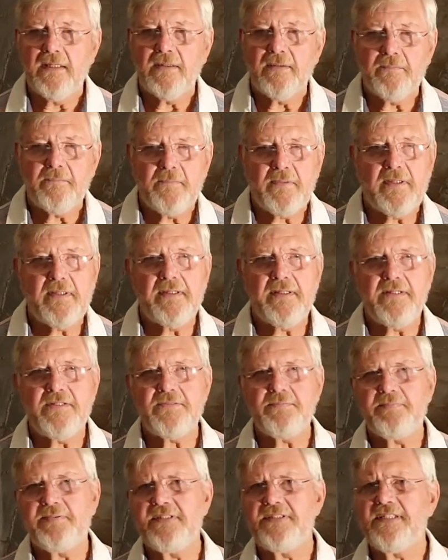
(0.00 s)
Well, it's
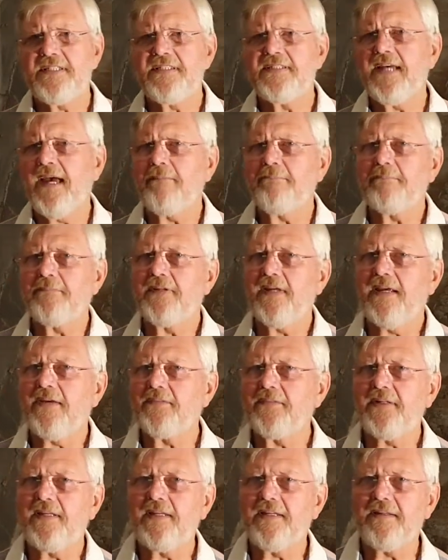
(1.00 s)
pretty damp
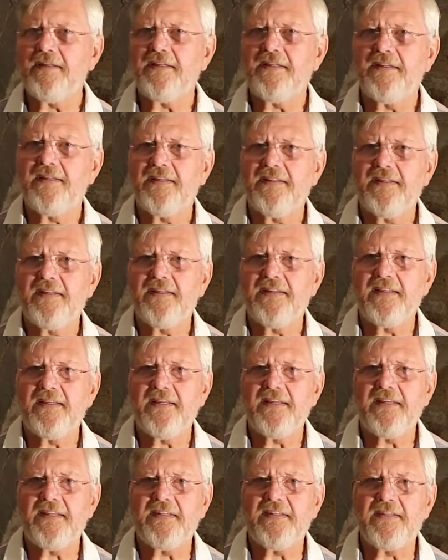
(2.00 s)
down here
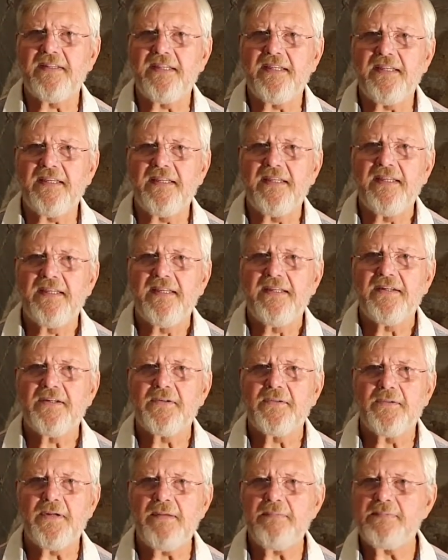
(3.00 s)
in the
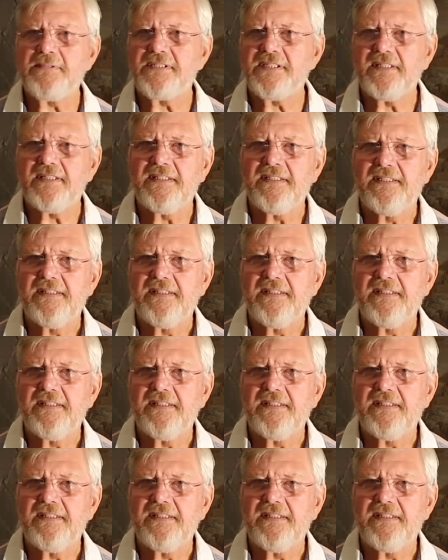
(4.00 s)
crypt,